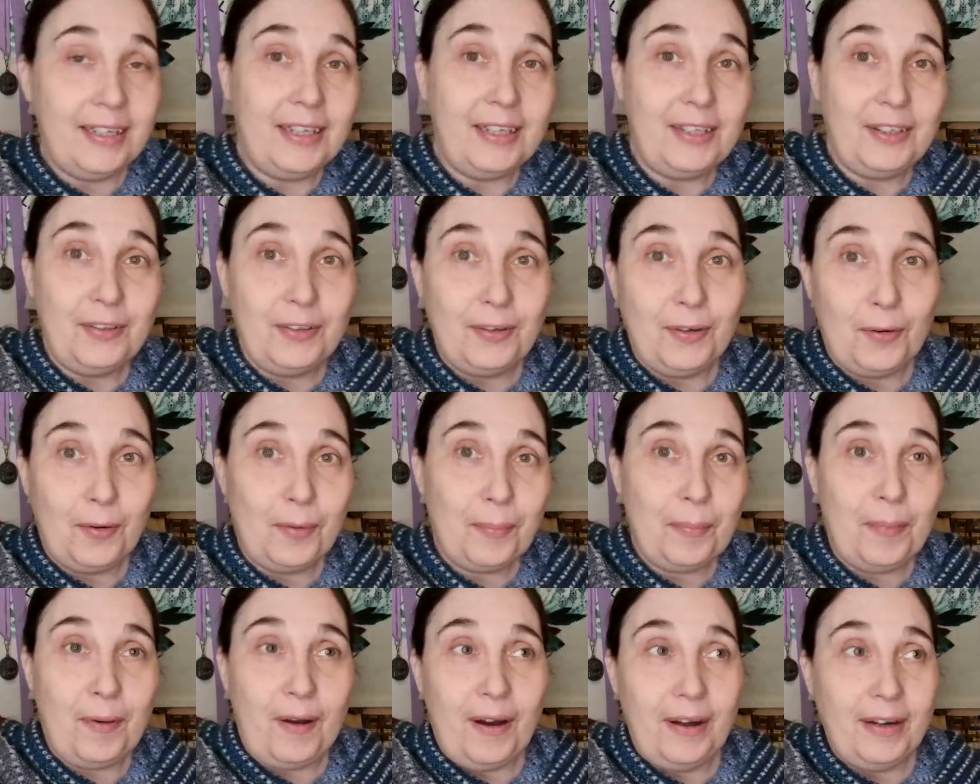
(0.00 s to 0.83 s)
it, you know, or
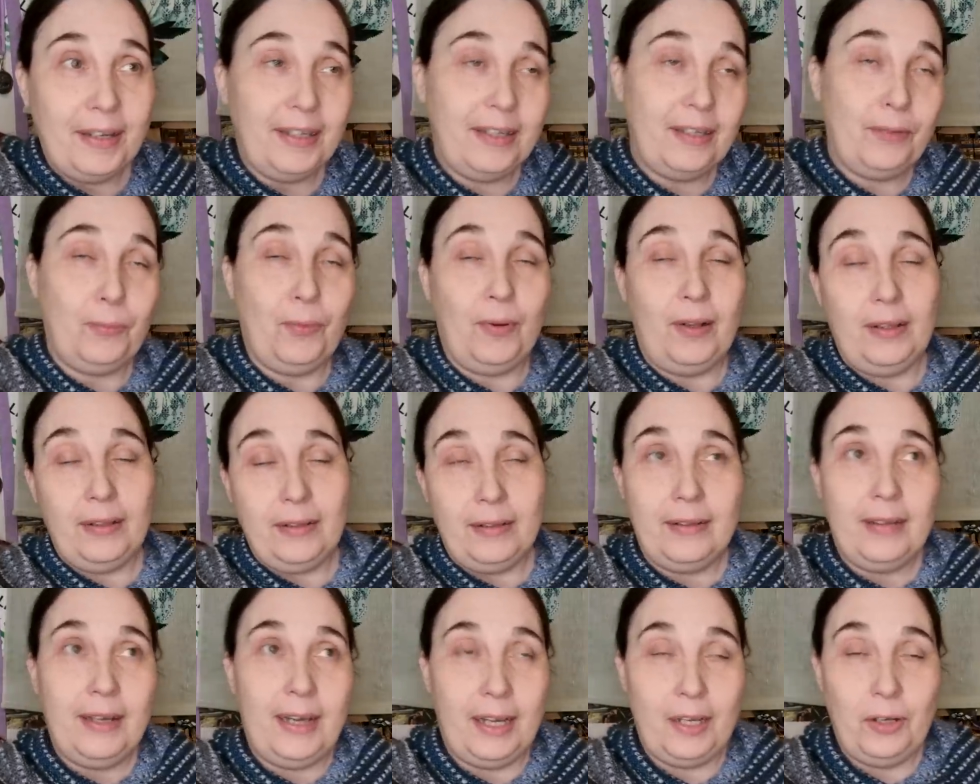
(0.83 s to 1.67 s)
bought it. Well,
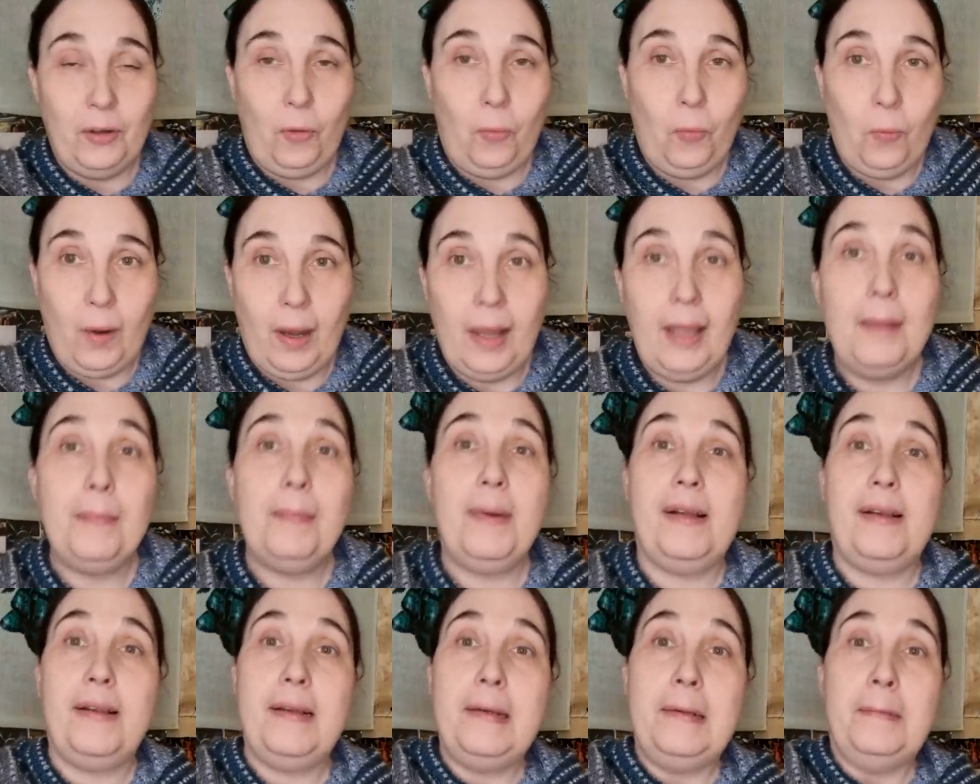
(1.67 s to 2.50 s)
I know why,
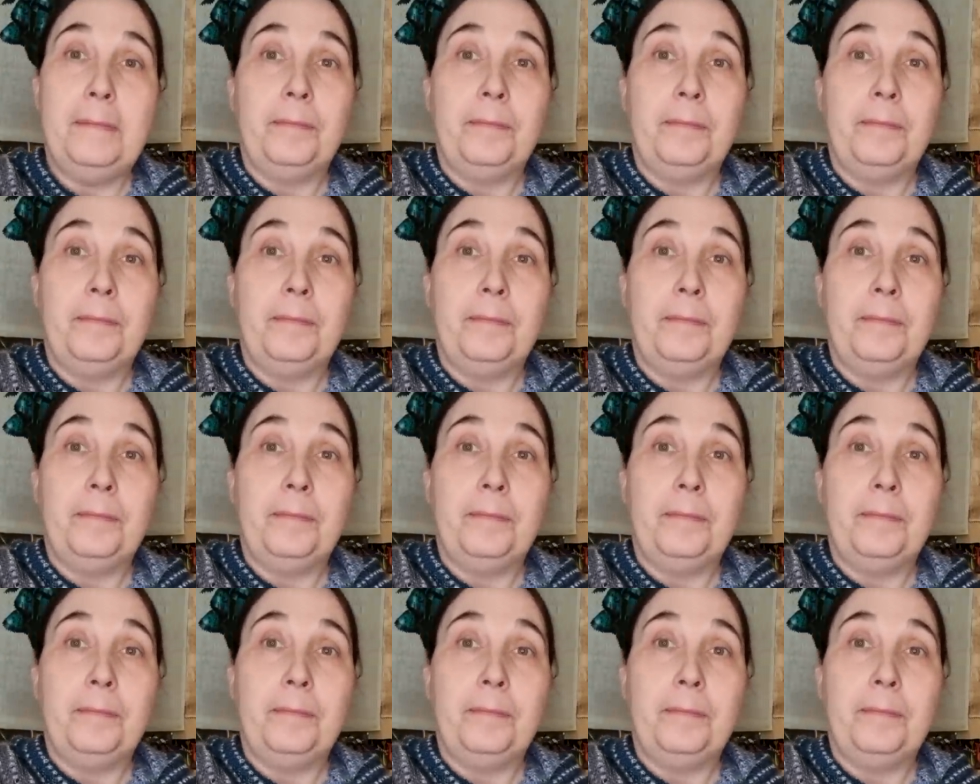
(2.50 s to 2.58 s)
but